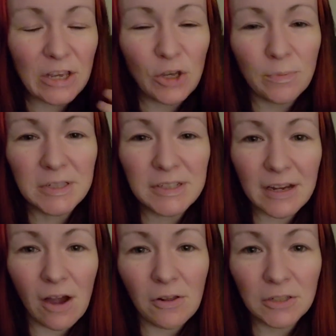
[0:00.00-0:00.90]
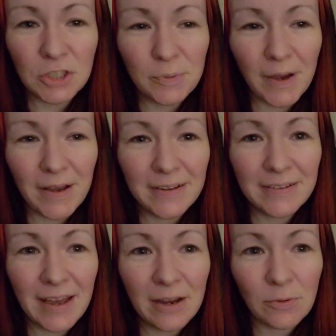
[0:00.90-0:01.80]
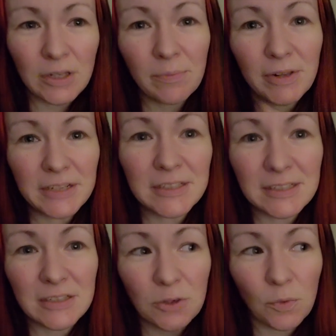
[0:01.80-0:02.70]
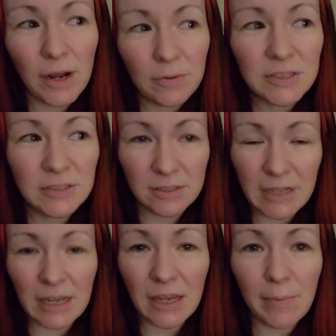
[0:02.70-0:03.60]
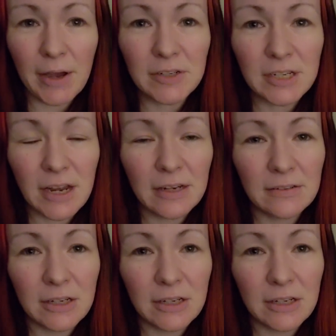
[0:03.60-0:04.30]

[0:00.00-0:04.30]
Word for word: human psychology behind that really plays into what I was thinking about tonight,